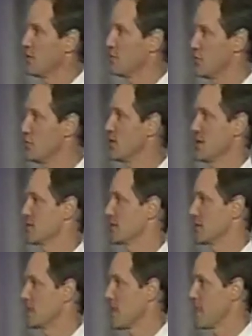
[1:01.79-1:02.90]
do this.
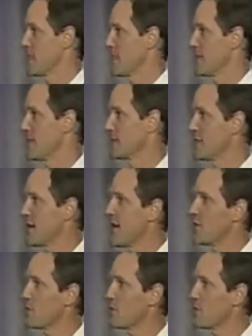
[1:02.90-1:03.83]
That's not how it